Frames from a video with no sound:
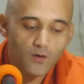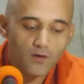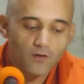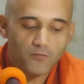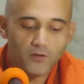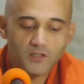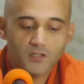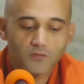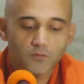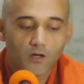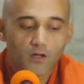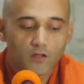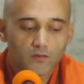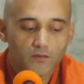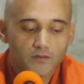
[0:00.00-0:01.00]
first of
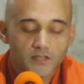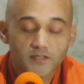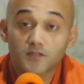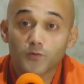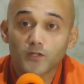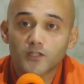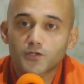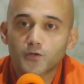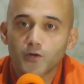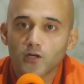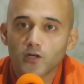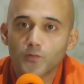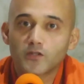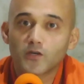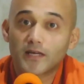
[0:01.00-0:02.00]
all, this is what Sri
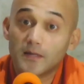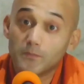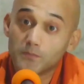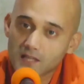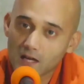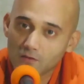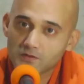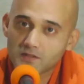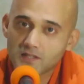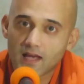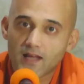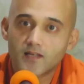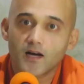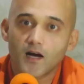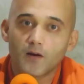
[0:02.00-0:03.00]
Aurobindo himself
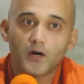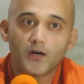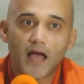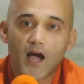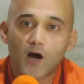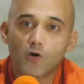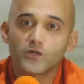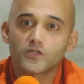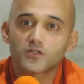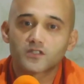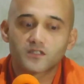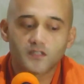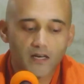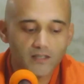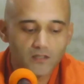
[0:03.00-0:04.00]
said about how we should
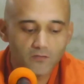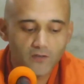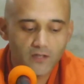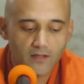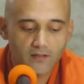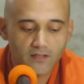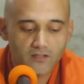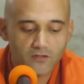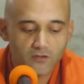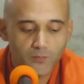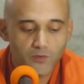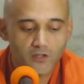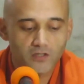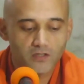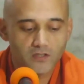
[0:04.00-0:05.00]
study the Vedantic
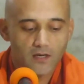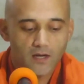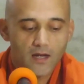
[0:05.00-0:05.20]
scriptures.